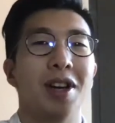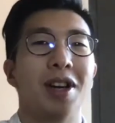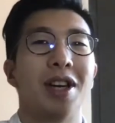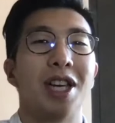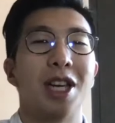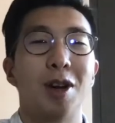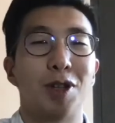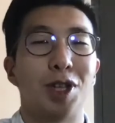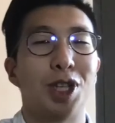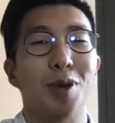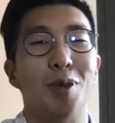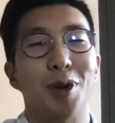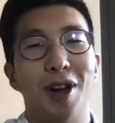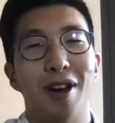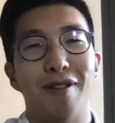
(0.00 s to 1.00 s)
he or she
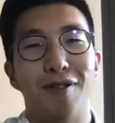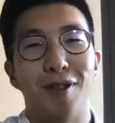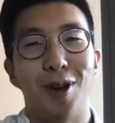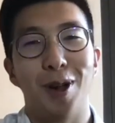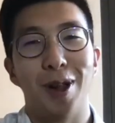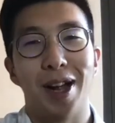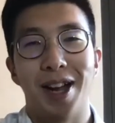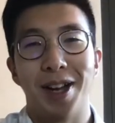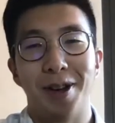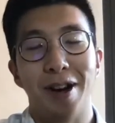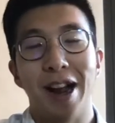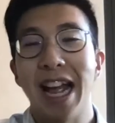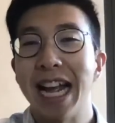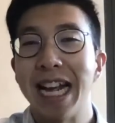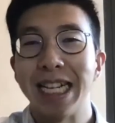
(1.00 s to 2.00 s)
will not fall under
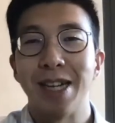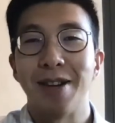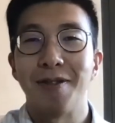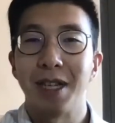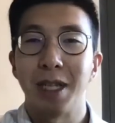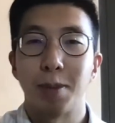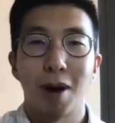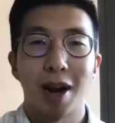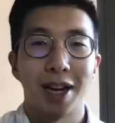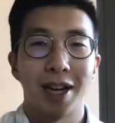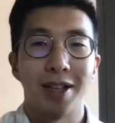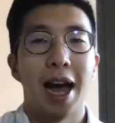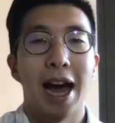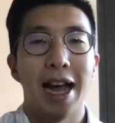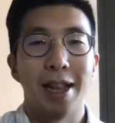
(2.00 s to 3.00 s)
any of these
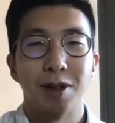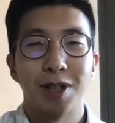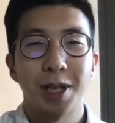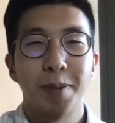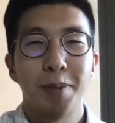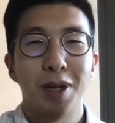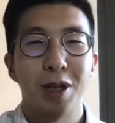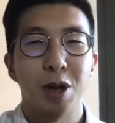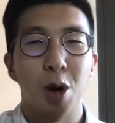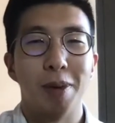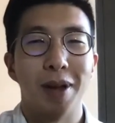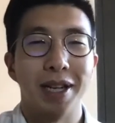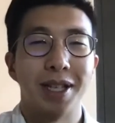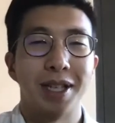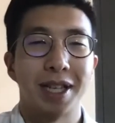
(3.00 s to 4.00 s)
brackets, and there's simply no
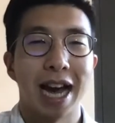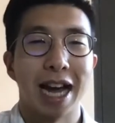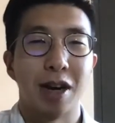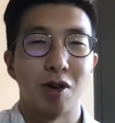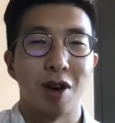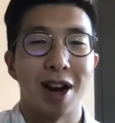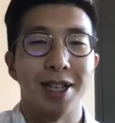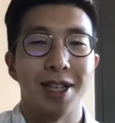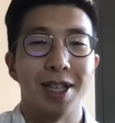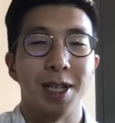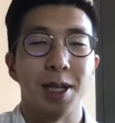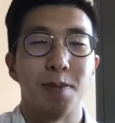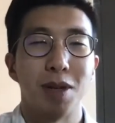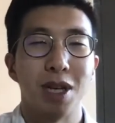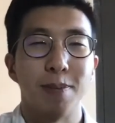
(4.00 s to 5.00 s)
place to categorize these
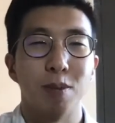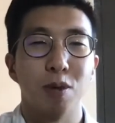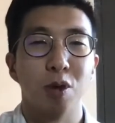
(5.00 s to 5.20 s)
people.